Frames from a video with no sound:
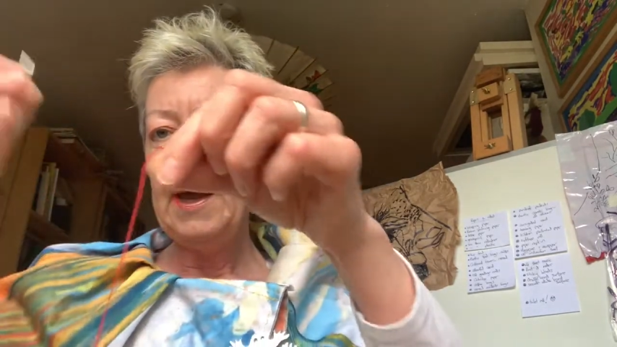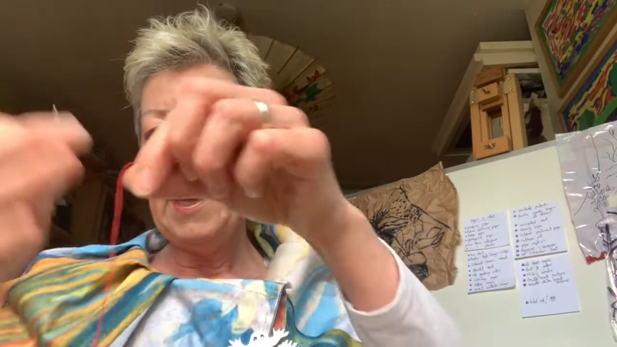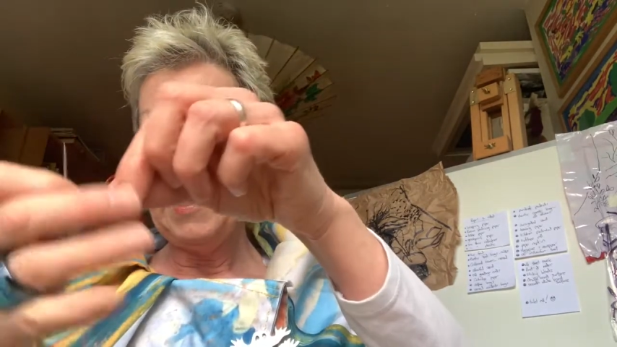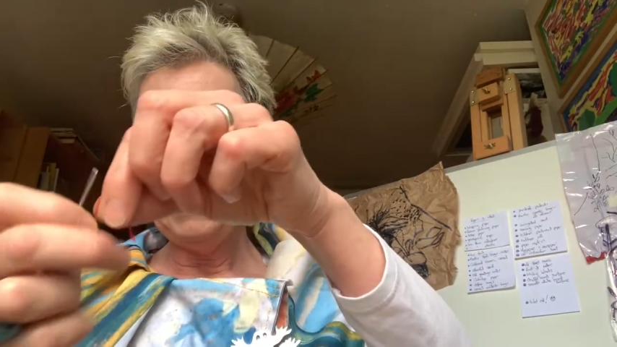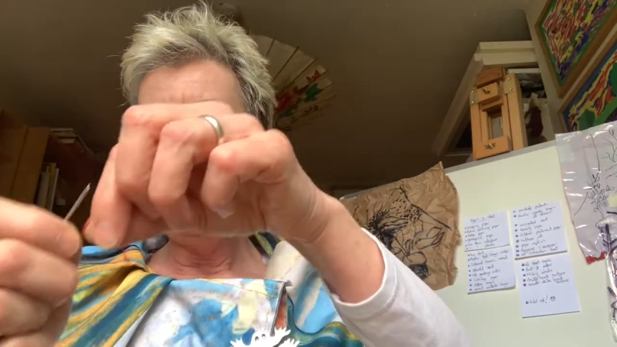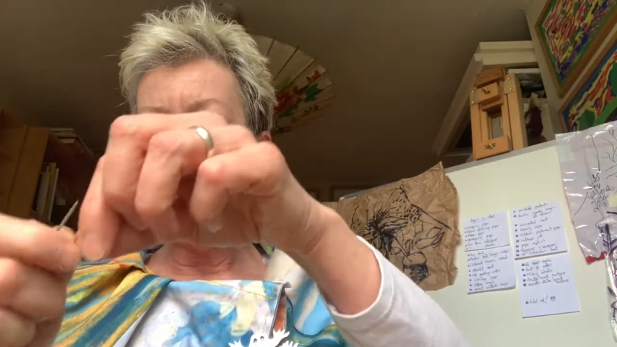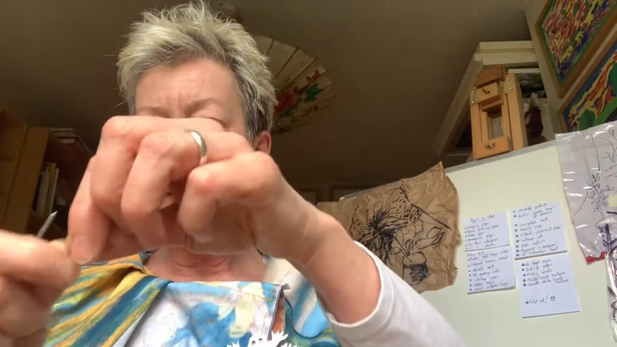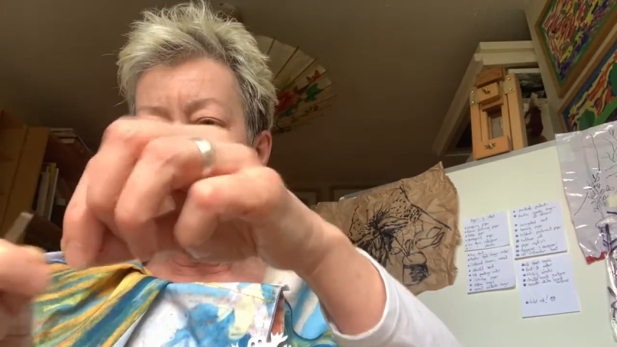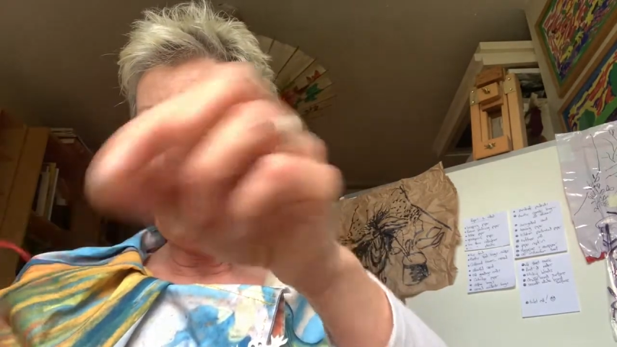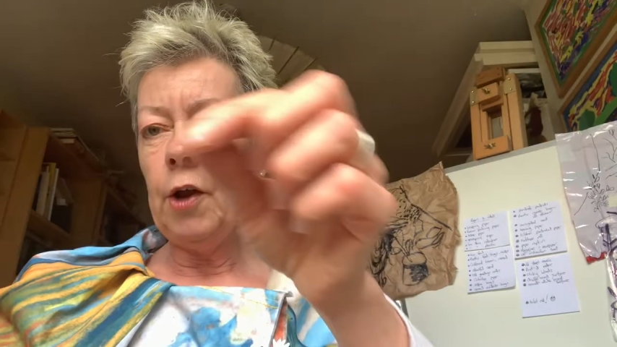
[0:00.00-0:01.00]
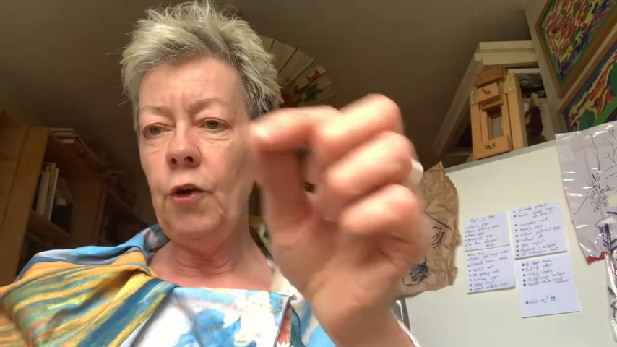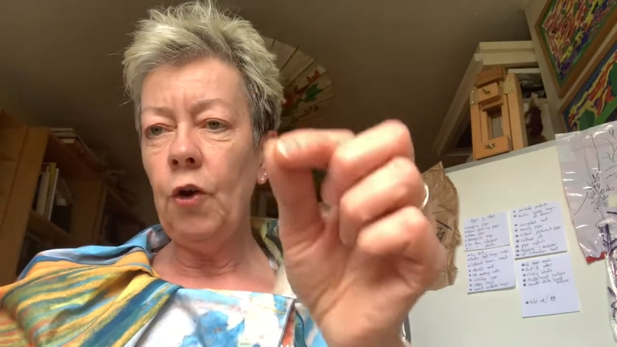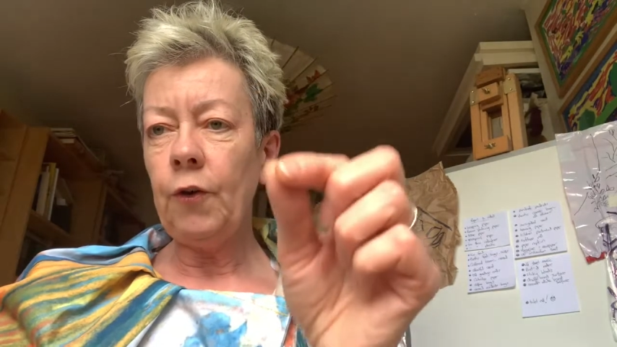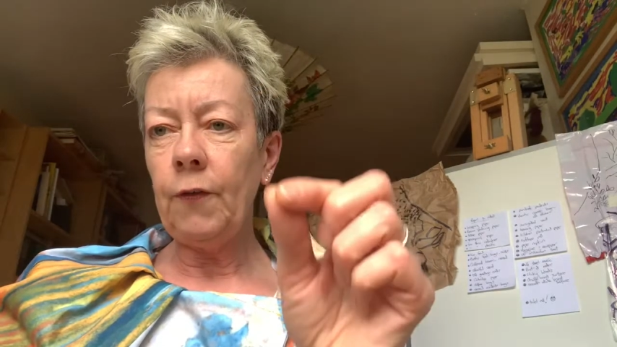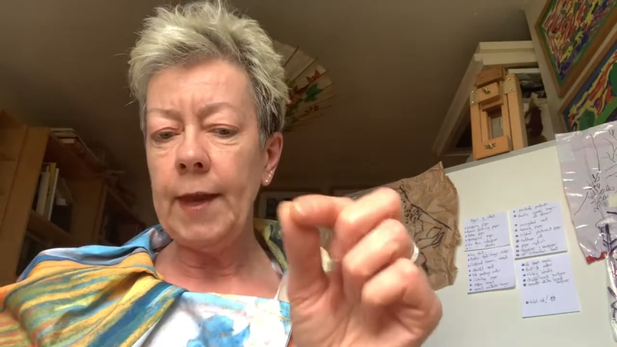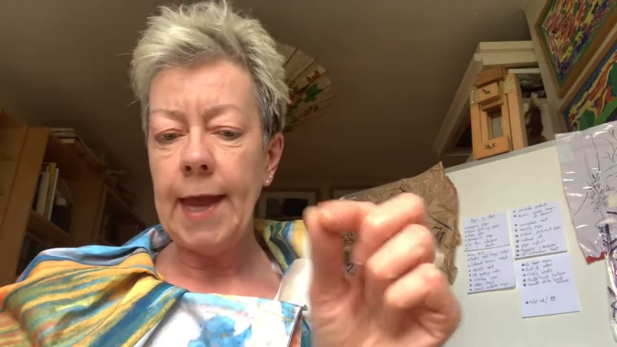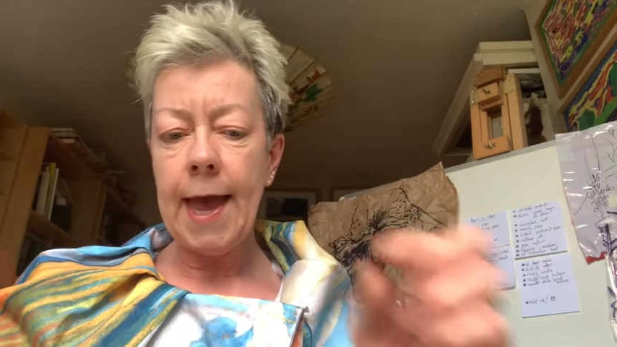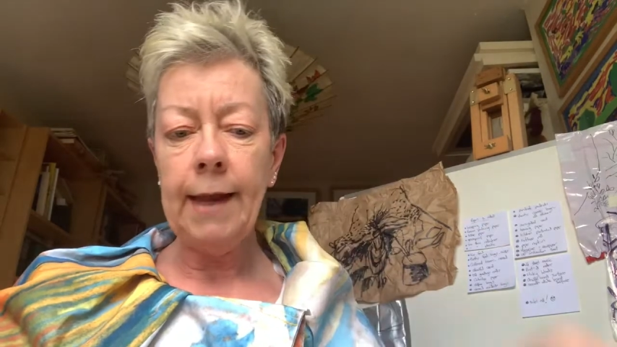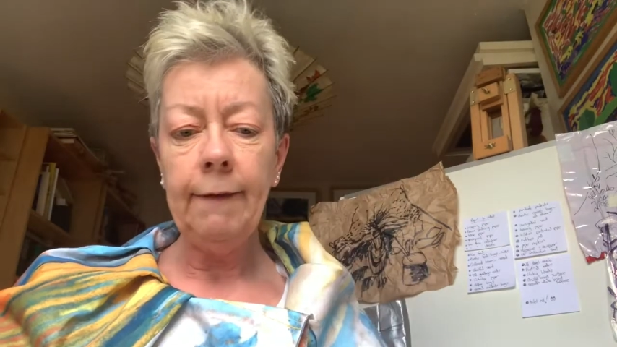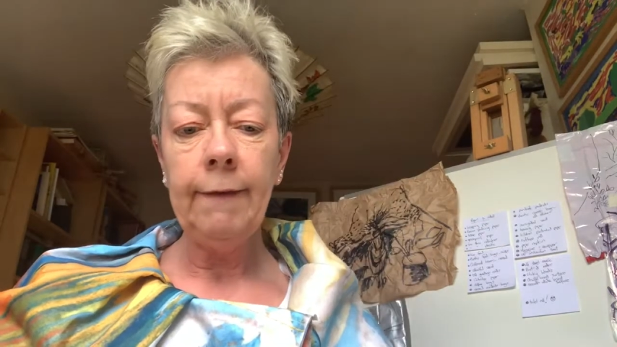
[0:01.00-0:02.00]
and I've got a knot at the
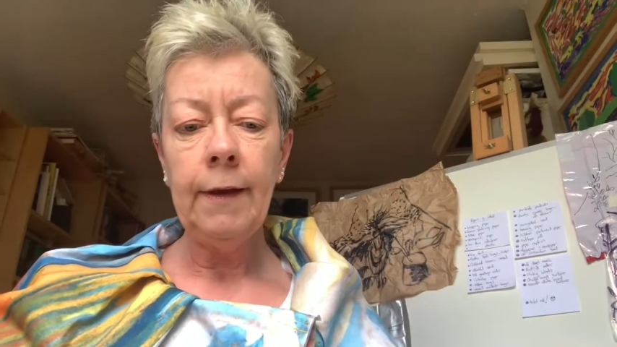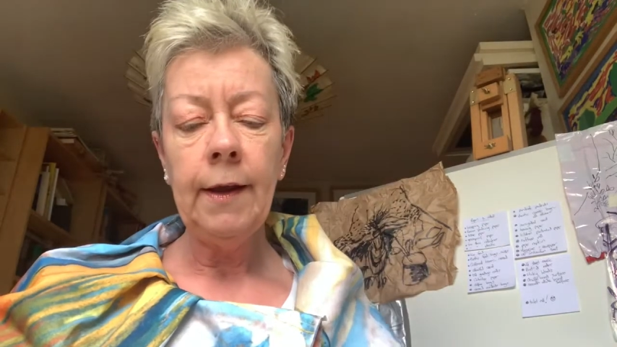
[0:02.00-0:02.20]
end.